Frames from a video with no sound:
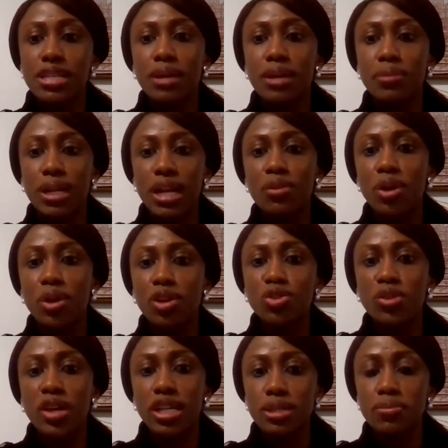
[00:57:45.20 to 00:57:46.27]
time, but I will
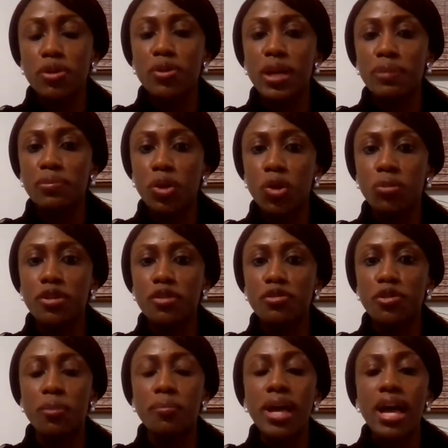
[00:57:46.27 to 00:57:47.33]
also explain where I'm coming
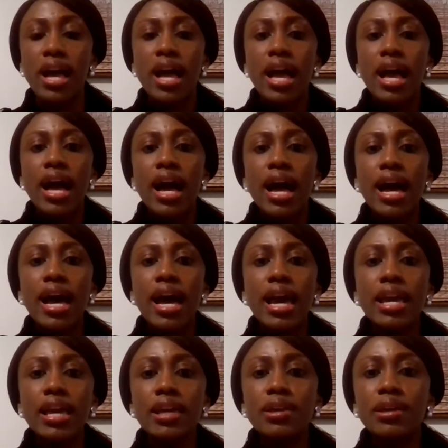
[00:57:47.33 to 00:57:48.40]
from.
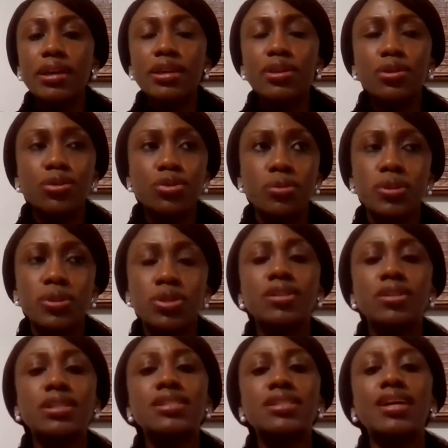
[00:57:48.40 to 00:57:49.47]
I used to be
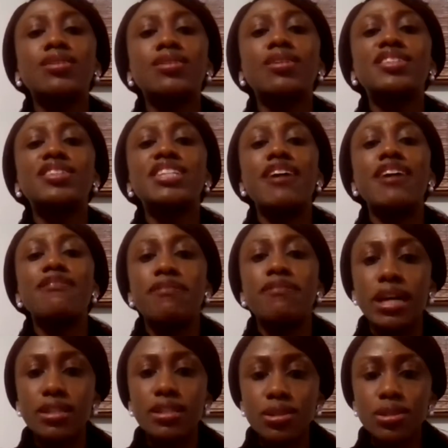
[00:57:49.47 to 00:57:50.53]
totally technology
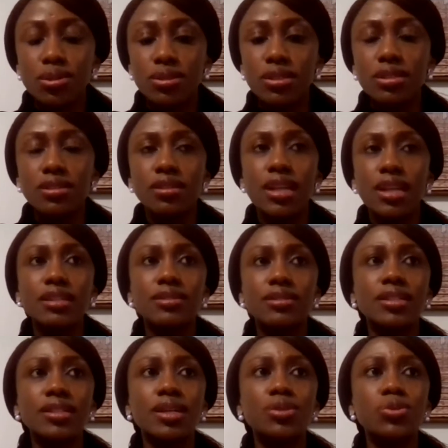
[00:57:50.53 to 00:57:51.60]
adverse until I
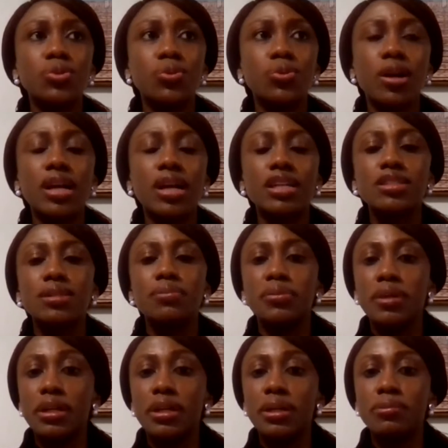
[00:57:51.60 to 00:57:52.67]
started to work at a
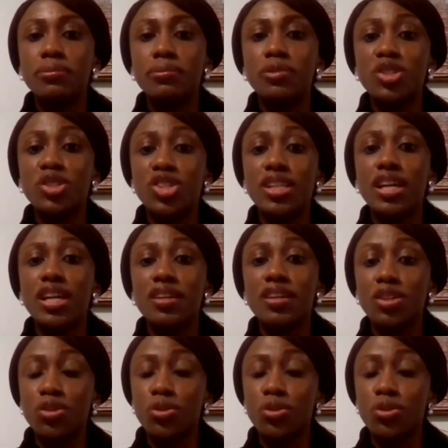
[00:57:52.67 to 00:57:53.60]
regional